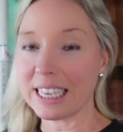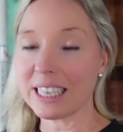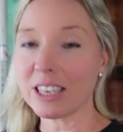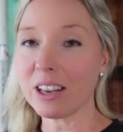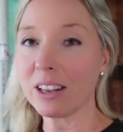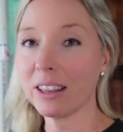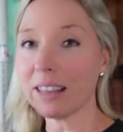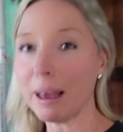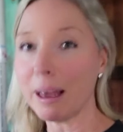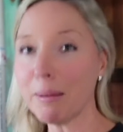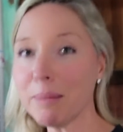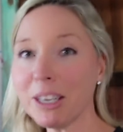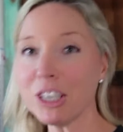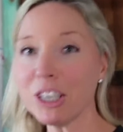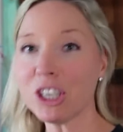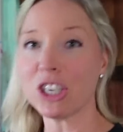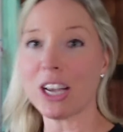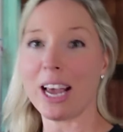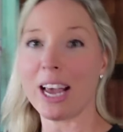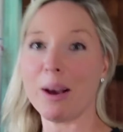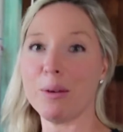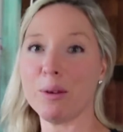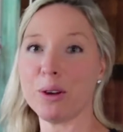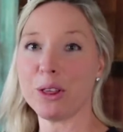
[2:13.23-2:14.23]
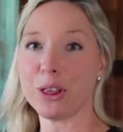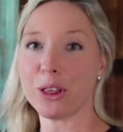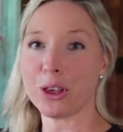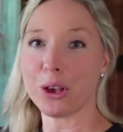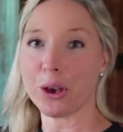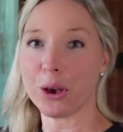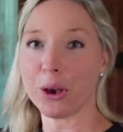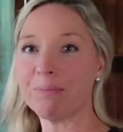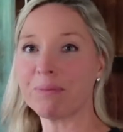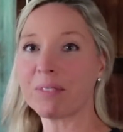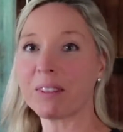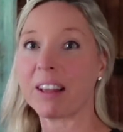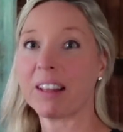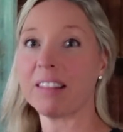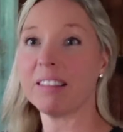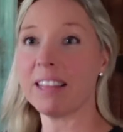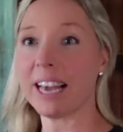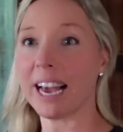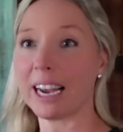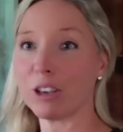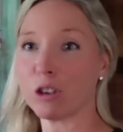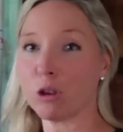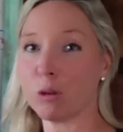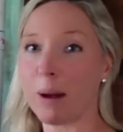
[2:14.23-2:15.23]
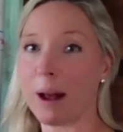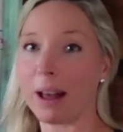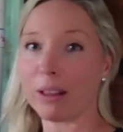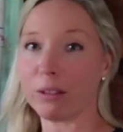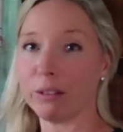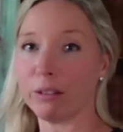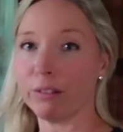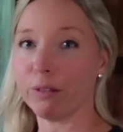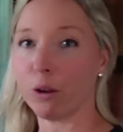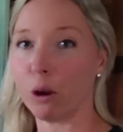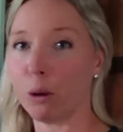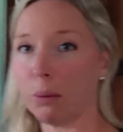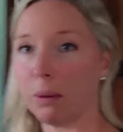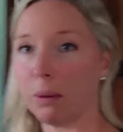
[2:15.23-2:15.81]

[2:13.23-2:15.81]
So let me share with you the actual bathroom floor